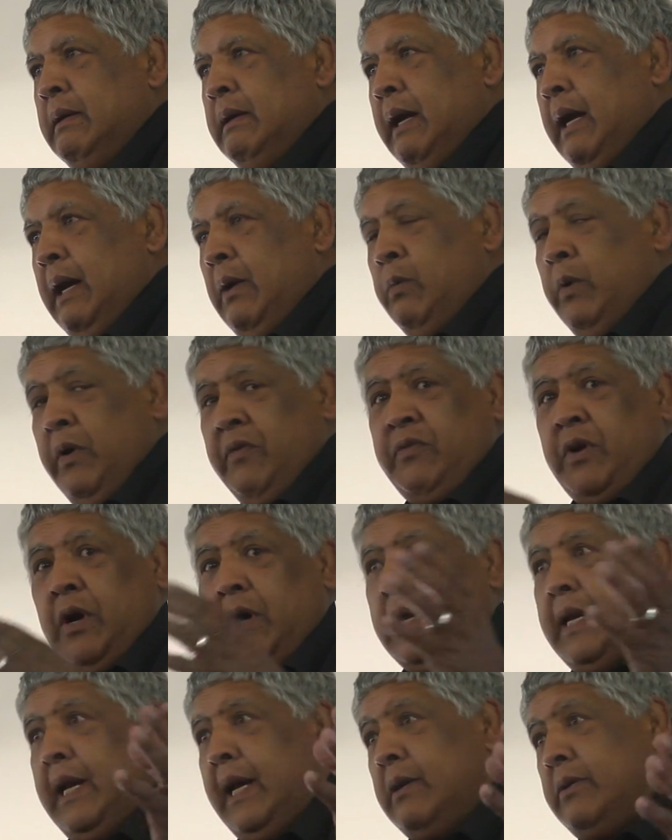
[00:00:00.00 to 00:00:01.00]
And we've
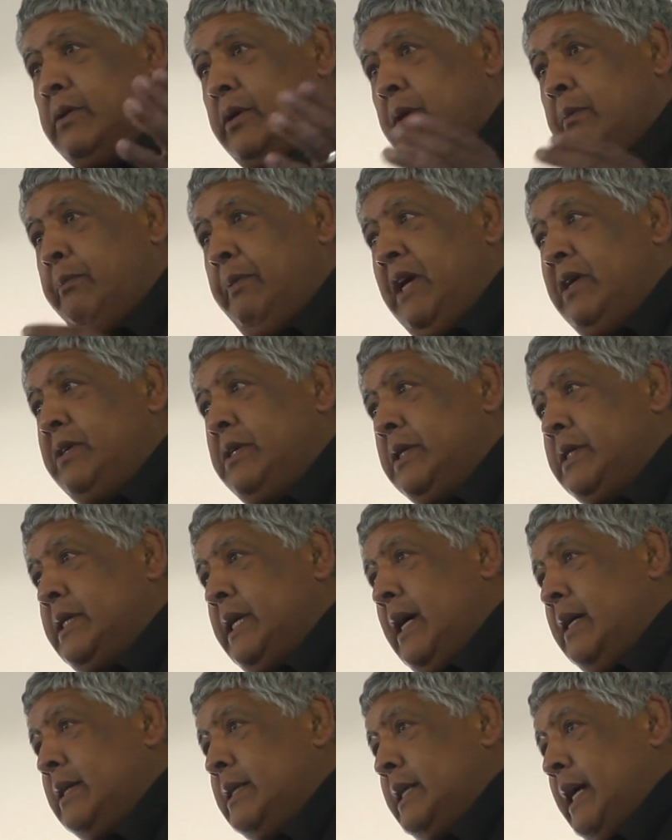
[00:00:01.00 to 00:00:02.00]
gone down to the beaches
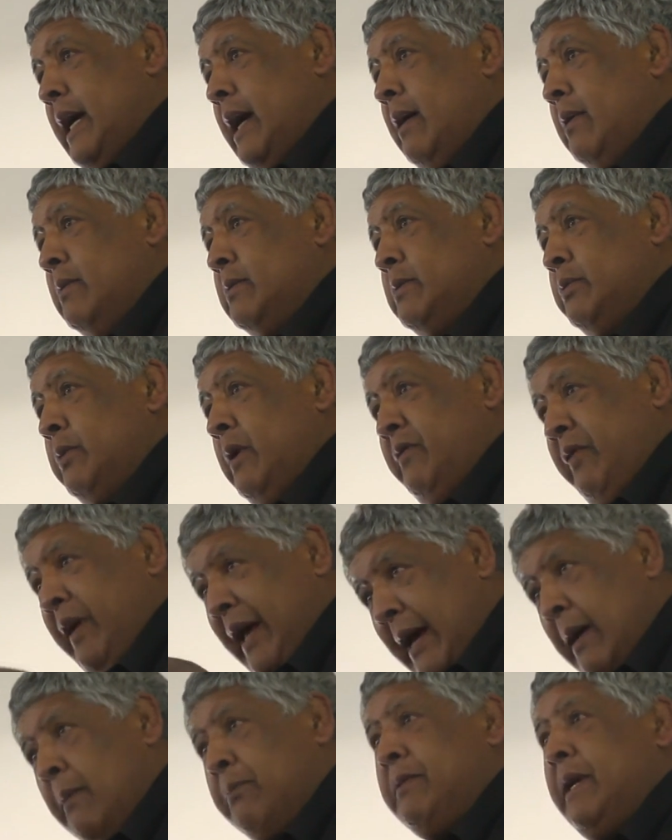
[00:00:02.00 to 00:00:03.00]
ourselves, we've
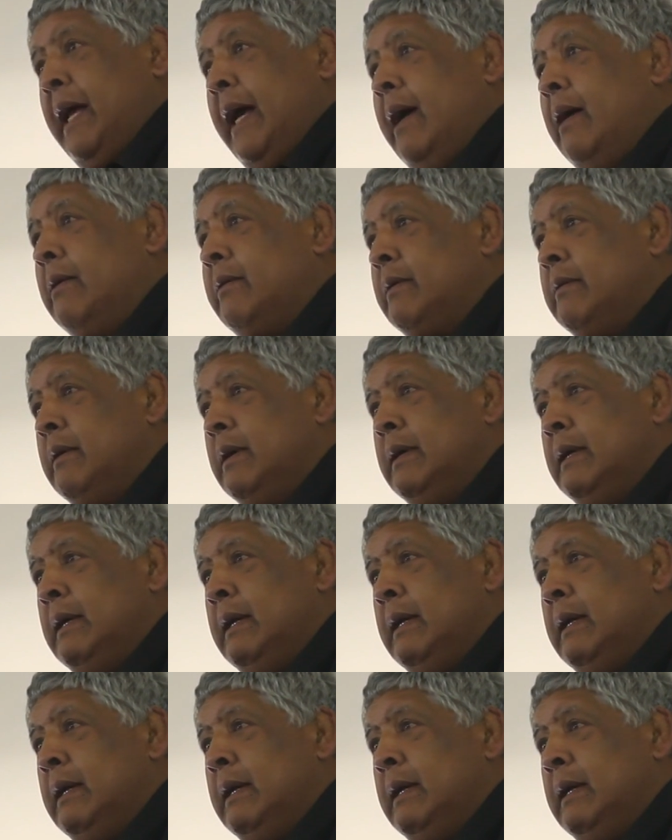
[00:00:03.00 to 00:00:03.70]
helped out,